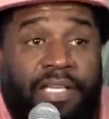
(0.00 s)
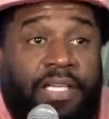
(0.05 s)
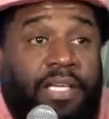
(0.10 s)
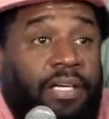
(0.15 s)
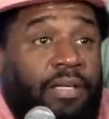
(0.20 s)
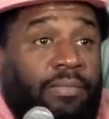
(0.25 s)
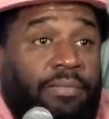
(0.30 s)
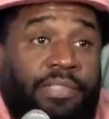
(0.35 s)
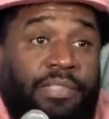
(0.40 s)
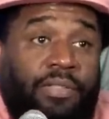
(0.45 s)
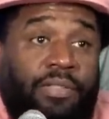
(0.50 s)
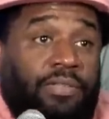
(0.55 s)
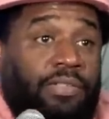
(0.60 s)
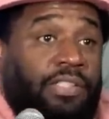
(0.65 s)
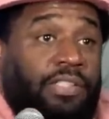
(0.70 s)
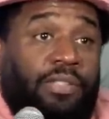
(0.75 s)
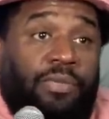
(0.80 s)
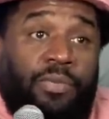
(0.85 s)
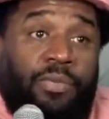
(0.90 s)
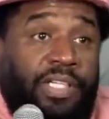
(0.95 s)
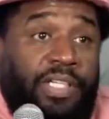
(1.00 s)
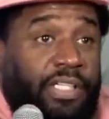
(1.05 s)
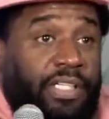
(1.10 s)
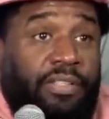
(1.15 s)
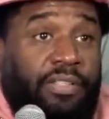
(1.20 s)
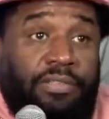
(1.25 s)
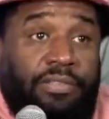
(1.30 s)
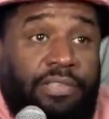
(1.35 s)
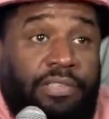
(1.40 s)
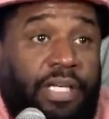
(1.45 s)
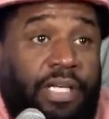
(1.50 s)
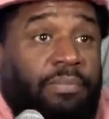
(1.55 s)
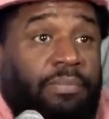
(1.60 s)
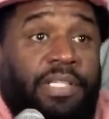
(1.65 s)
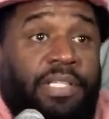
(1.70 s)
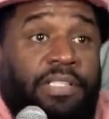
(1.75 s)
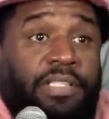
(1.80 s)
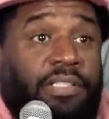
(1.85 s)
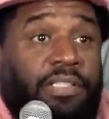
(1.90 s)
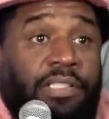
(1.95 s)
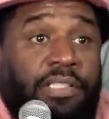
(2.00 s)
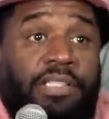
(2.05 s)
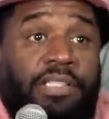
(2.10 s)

bitch makeup don't look real. That